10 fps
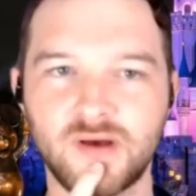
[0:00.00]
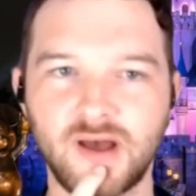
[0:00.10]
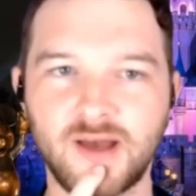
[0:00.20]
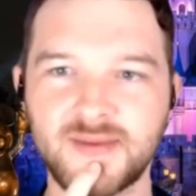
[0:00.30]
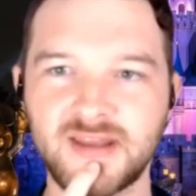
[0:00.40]

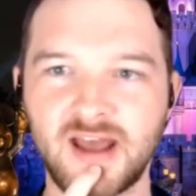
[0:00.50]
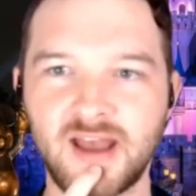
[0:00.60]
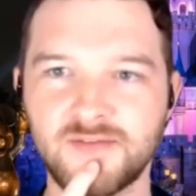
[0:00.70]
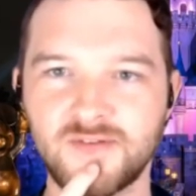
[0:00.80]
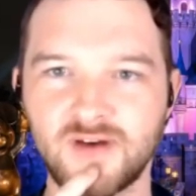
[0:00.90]
i mean
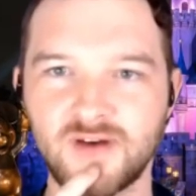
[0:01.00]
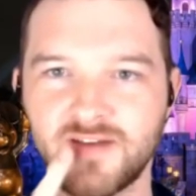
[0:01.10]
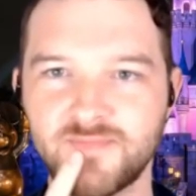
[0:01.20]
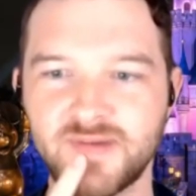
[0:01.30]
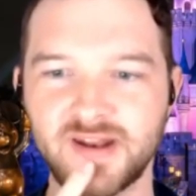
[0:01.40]
i've
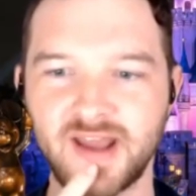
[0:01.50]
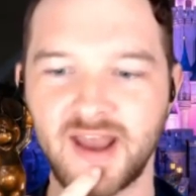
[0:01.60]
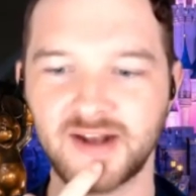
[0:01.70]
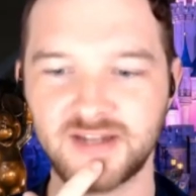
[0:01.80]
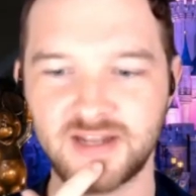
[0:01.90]
i've been
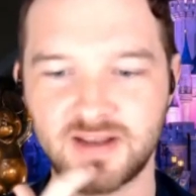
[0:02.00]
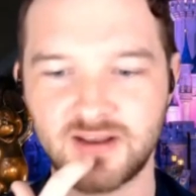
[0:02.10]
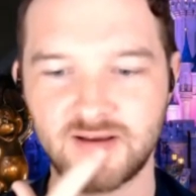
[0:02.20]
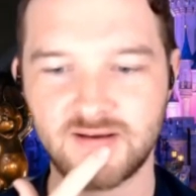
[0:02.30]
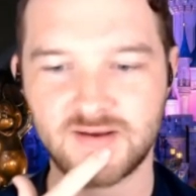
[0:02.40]

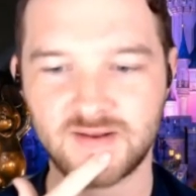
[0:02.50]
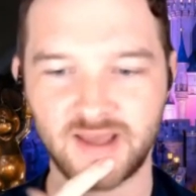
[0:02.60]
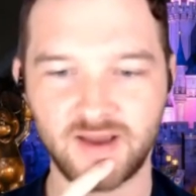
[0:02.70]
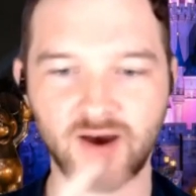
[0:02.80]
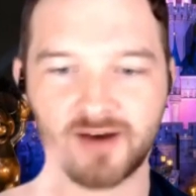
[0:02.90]
acting
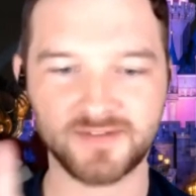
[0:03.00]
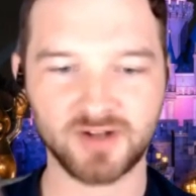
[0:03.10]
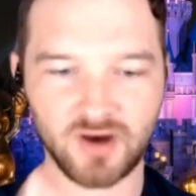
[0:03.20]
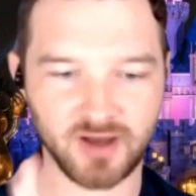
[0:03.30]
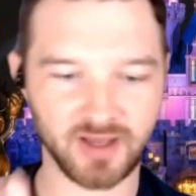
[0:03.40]
like off and
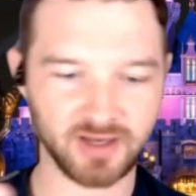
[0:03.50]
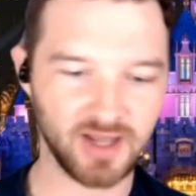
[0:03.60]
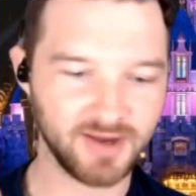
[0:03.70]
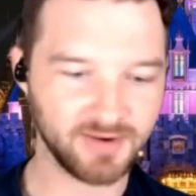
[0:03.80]
on now